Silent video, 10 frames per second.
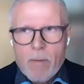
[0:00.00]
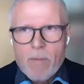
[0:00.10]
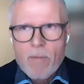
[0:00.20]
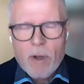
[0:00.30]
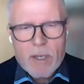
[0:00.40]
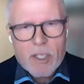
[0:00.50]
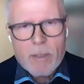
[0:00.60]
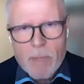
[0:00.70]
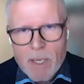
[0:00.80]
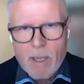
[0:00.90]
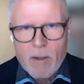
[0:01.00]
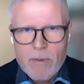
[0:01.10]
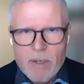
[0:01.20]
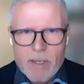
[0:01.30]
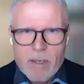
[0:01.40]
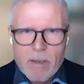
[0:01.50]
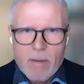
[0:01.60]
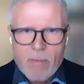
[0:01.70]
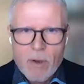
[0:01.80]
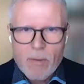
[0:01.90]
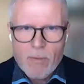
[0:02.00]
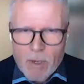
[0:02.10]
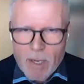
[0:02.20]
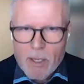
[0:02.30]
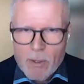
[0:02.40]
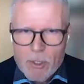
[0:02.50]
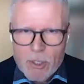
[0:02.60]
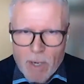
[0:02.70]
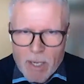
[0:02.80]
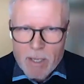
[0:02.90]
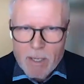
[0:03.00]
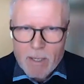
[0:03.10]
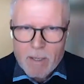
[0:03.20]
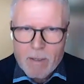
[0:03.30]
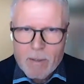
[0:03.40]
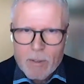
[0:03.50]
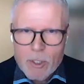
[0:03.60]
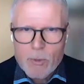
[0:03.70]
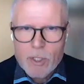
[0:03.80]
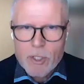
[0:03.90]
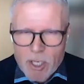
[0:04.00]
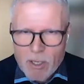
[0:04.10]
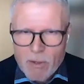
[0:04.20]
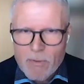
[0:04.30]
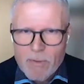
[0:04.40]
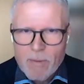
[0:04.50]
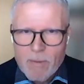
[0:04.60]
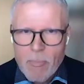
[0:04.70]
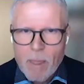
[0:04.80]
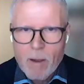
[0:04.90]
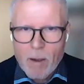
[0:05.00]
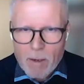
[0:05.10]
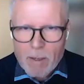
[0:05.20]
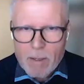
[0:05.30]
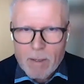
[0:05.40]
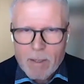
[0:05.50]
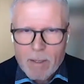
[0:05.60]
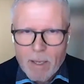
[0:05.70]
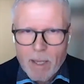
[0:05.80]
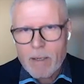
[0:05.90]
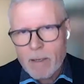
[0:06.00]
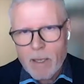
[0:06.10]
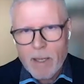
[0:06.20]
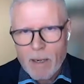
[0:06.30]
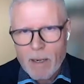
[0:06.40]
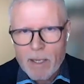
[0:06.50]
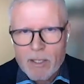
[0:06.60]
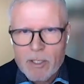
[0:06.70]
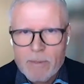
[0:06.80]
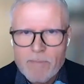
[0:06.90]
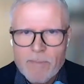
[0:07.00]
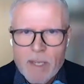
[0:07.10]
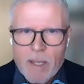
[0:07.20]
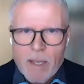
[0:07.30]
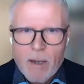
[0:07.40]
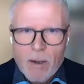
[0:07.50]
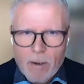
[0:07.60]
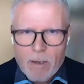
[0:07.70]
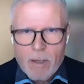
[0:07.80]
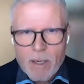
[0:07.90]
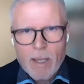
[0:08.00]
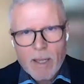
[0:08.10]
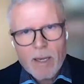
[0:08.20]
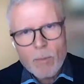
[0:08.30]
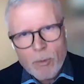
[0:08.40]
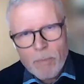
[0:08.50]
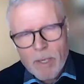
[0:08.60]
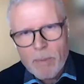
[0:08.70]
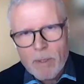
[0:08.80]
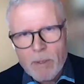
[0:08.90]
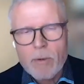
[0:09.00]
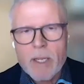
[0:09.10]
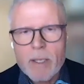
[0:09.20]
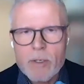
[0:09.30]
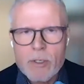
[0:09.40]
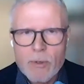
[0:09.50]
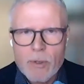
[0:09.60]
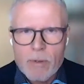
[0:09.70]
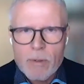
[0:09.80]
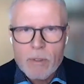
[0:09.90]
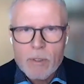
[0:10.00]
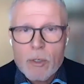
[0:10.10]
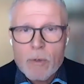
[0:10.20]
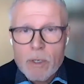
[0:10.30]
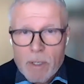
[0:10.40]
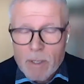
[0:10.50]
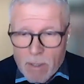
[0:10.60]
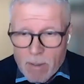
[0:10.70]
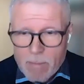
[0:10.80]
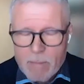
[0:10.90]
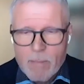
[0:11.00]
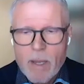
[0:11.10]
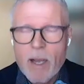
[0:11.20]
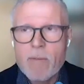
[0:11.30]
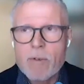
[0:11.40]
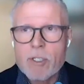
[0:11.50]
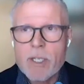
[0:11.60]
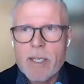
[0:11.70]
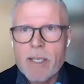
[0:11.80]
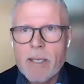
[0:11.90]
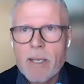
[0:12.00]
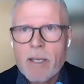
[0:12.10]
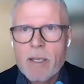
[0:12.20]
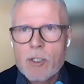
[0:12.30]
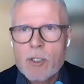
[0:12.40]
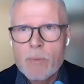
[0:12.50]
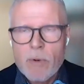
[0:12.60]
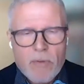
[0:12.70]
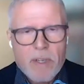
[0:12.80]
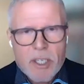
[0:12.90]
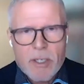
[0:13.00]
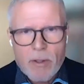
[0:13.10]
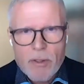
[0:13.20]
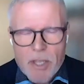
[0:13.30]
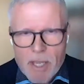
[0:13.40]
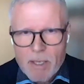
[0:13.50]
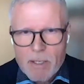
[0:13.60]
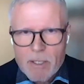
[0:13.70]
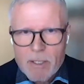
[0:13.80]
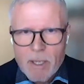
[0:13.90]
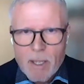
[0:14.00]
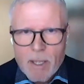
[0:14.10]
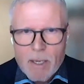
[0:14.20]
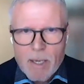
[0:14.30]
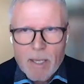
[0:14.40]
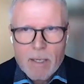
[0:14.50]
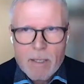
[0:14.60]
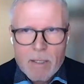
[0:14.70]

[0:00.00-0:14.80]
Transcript: what is the meaning of that? What are you trying to achieve other than getting likes, other than getting more people connected to you, to the, I would say, superficial things that,